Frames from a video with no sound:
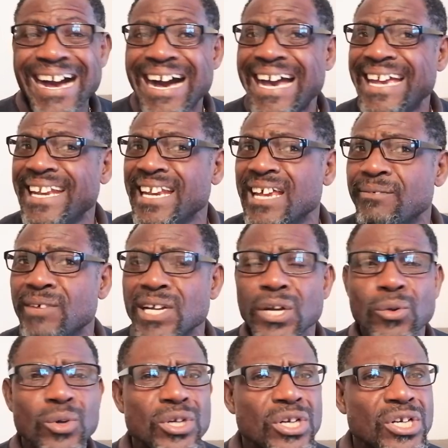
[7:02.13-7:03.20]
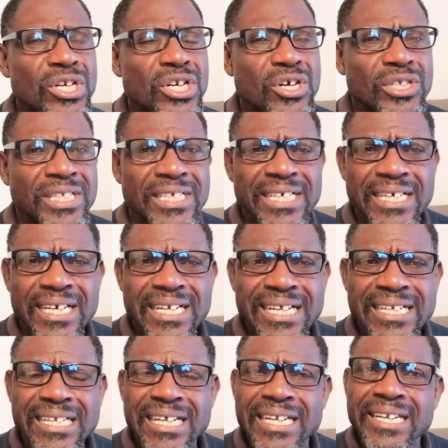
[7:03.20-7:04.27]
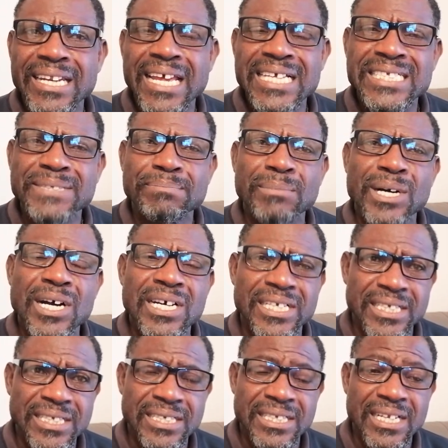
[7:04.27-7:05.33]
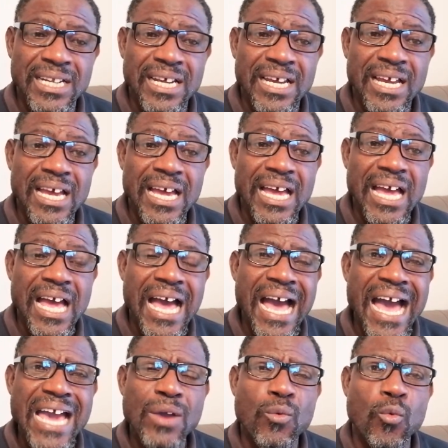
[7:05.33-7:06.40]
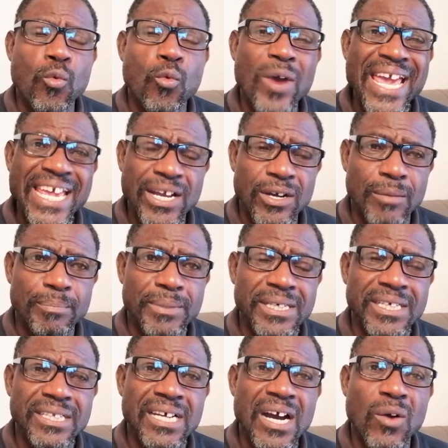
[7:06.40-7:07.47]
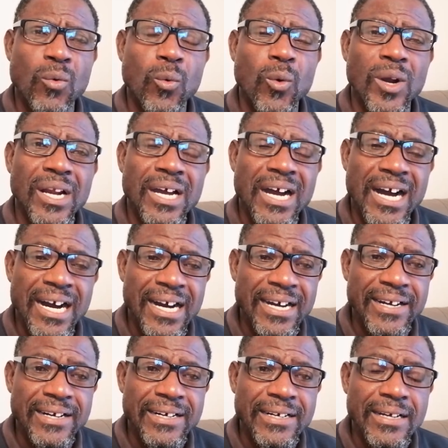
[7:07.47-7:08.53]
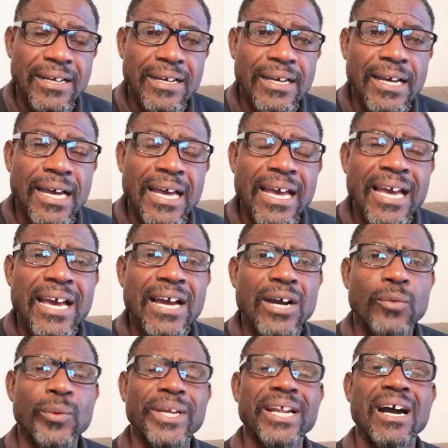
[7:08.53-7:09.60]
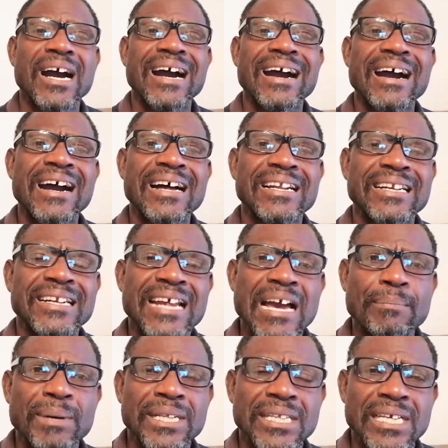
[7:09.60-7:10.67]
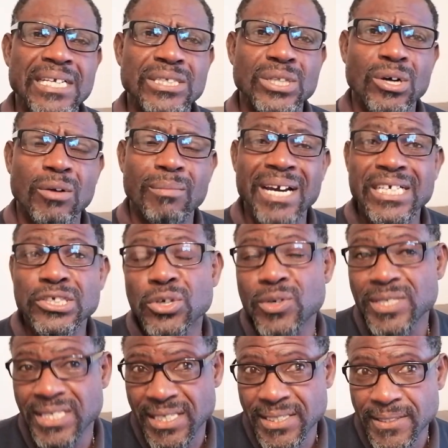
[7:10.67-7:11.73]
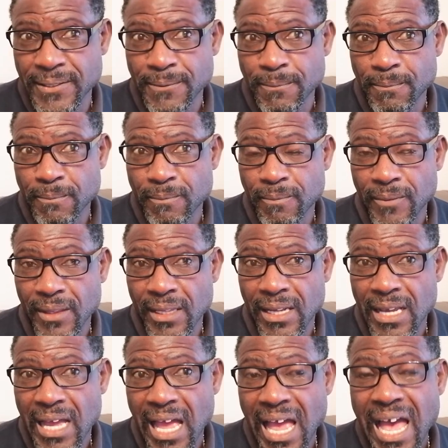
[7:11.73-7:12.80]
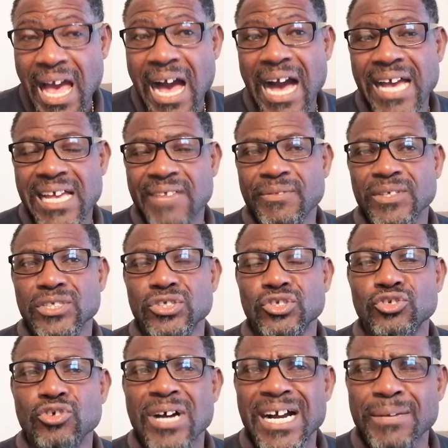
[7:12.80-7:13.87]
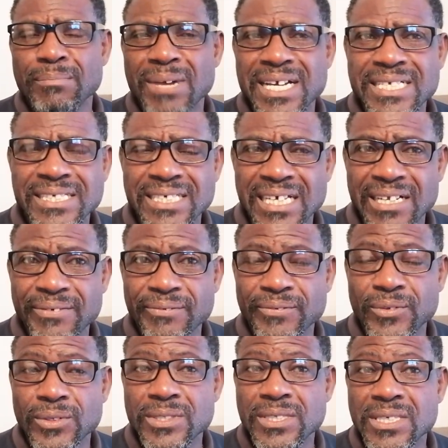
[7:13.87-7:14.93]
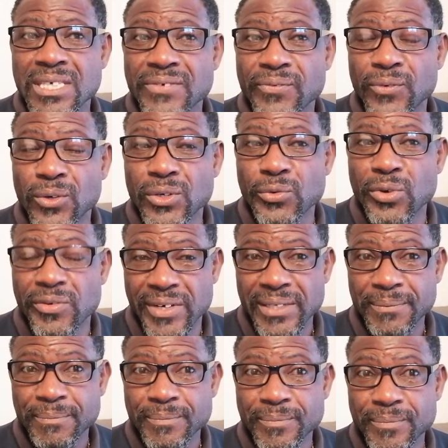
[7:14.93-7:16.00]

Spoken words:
I never know nothing again until the next morning. I wake up in a whole car with all type of things down my trousers. I have to drag myself to Seaford River.